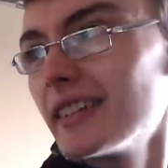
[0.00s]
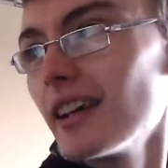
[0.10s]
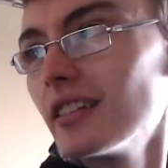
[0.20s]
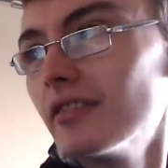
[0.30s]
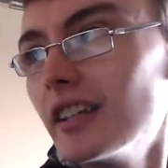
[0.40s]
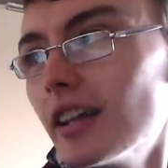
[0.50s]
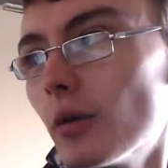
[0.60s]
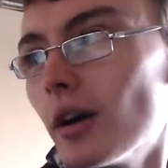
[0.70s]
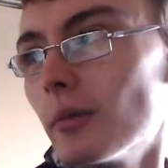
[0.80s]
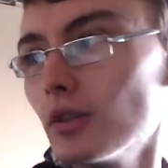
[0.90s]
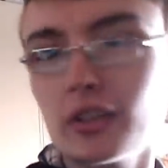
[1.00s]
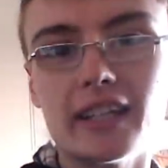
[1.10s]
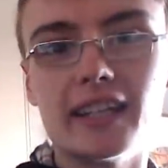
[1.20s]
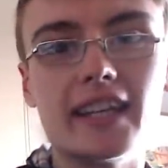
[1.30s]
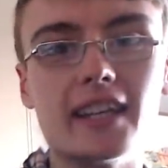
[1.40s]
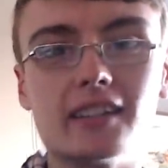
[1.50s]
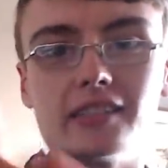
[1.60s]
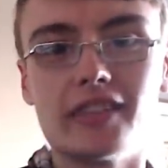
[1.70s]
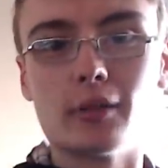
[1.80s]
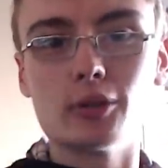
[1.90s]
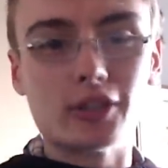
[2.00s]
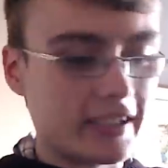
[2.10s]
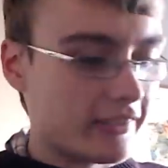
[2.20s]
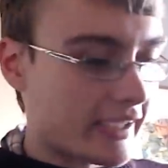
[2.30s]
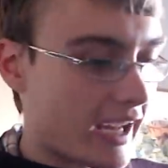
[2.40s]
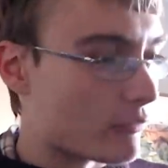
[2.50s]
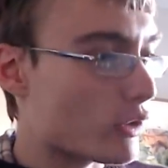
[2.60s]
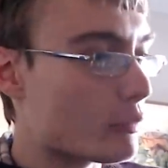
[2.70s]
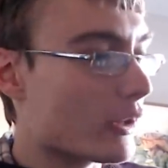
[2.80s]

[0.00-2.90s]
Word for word: style of video where I'm looking here and then I'm looking at the camera.